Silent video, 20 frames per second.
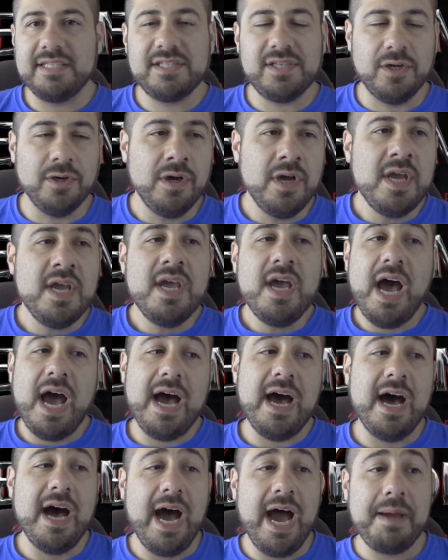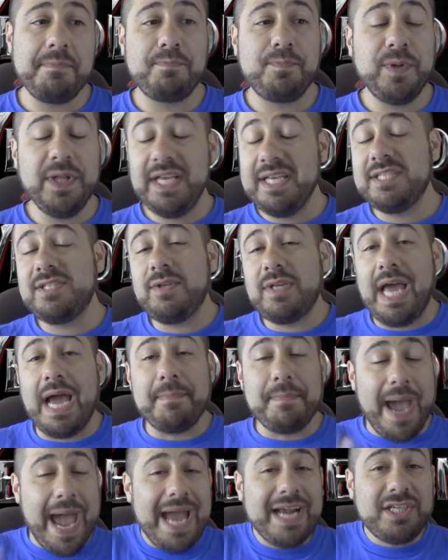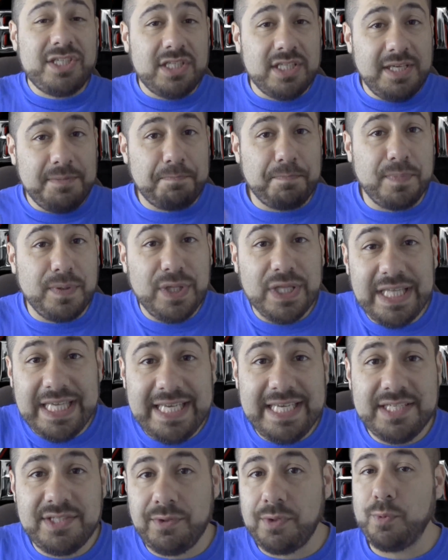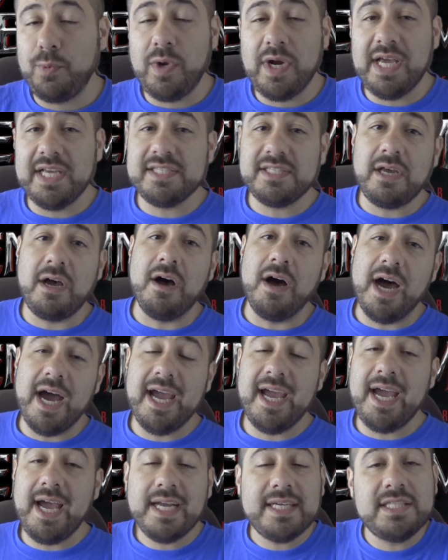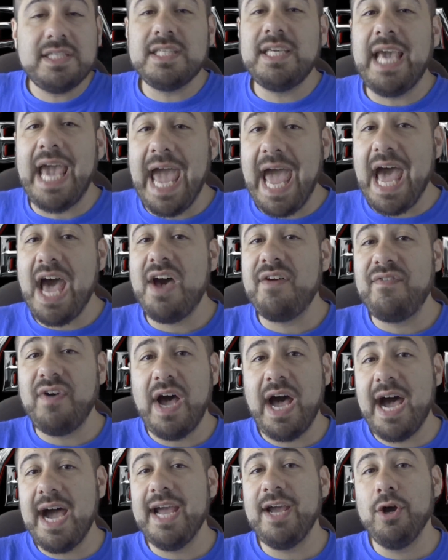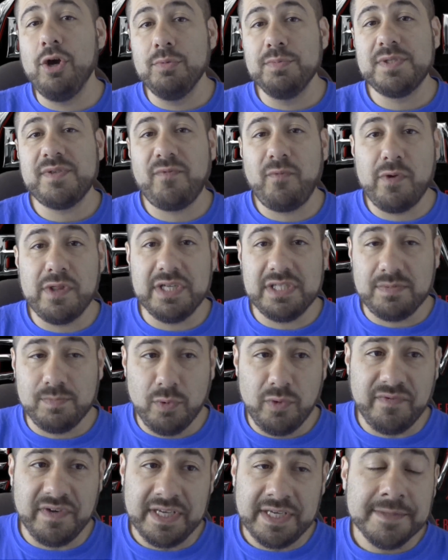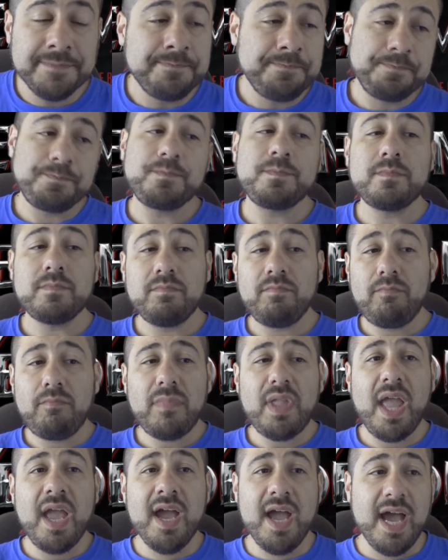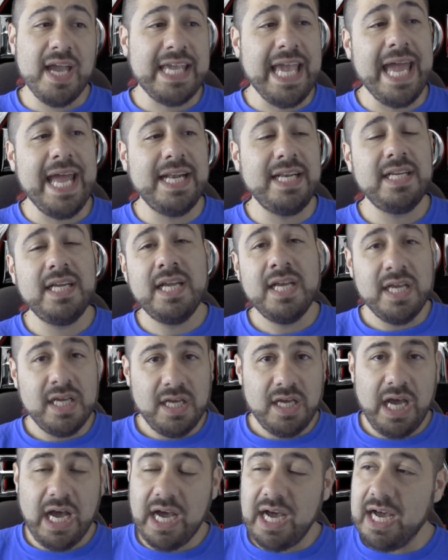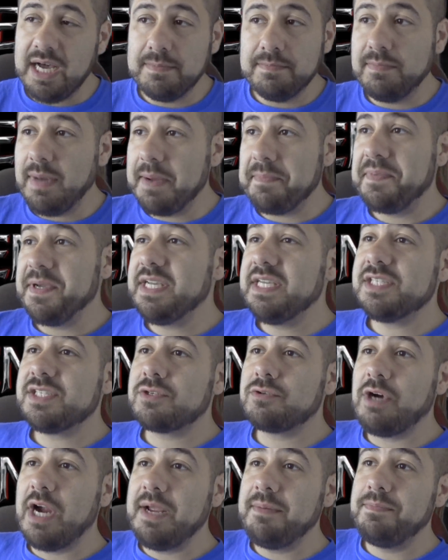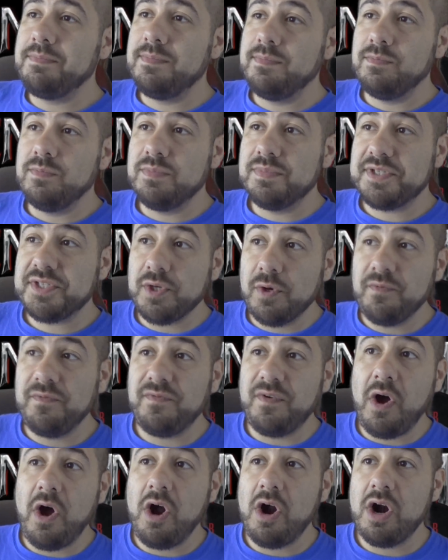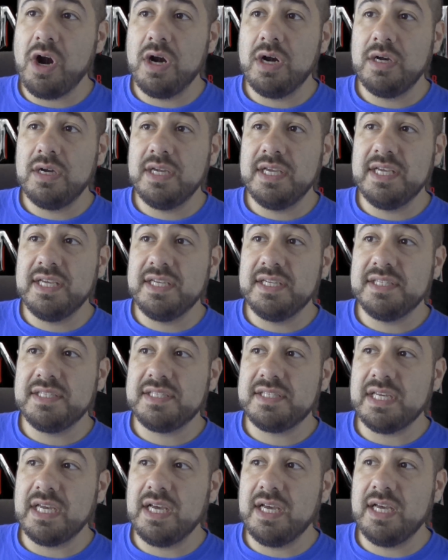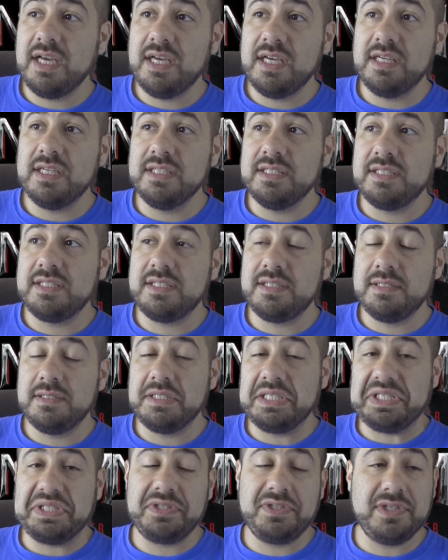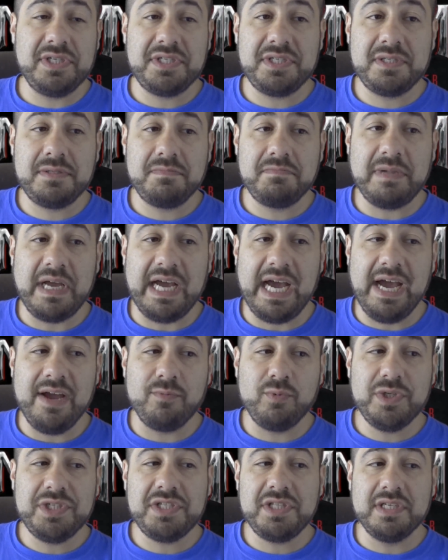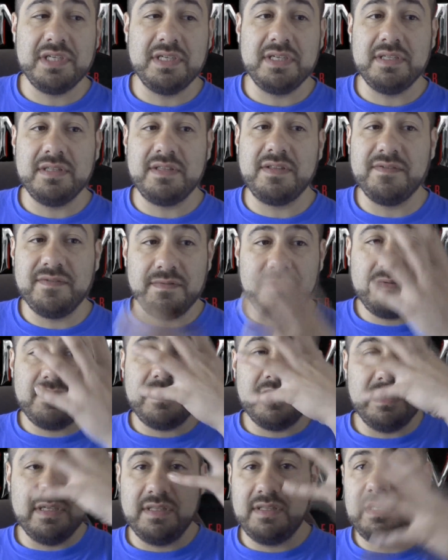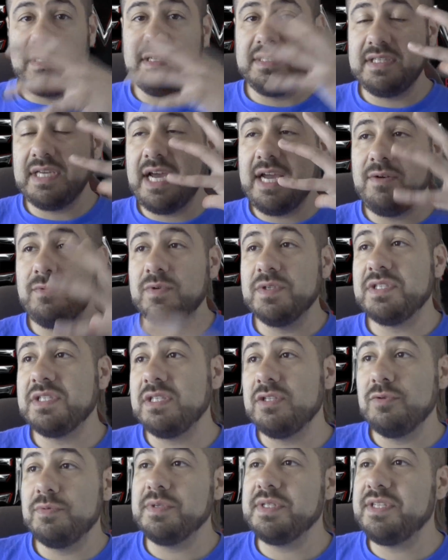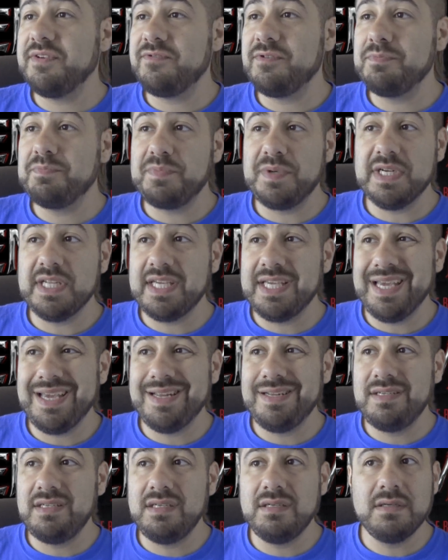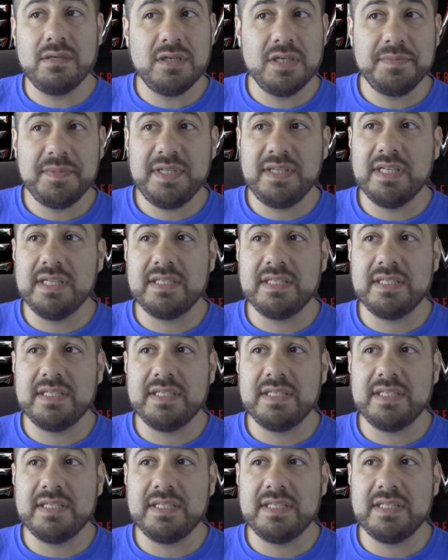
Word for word: So uh, I'm pleased, I'm actually pleased with what I saw. I actually have high hopes for this movie. Again, uh, my biggest gripe so far is uh, is is just I, I wish the, the the the design was a little bit different, but again, you know what I mean.